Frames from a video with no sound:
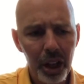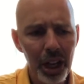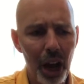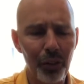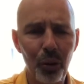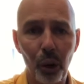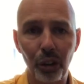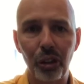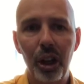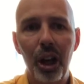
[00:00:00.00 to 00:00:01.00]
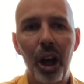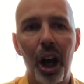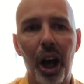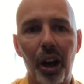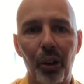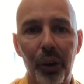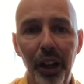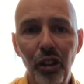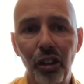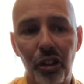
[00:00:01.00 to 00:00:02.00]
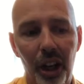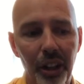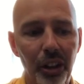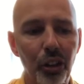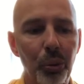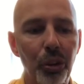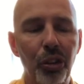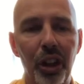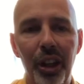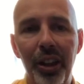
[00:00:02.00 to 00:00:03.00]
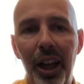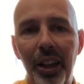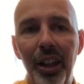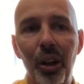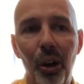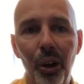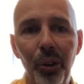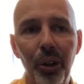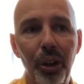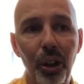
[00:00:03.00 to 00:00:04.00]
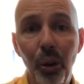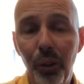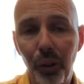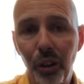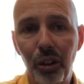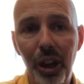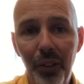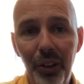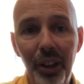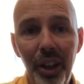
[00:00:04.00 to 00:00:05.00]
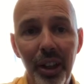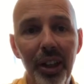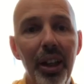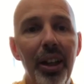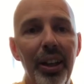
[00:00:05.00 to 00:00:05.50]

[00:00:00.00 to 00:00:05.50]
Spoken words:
Now, of course, creation scientists would say that the Earth and the universe and everything in it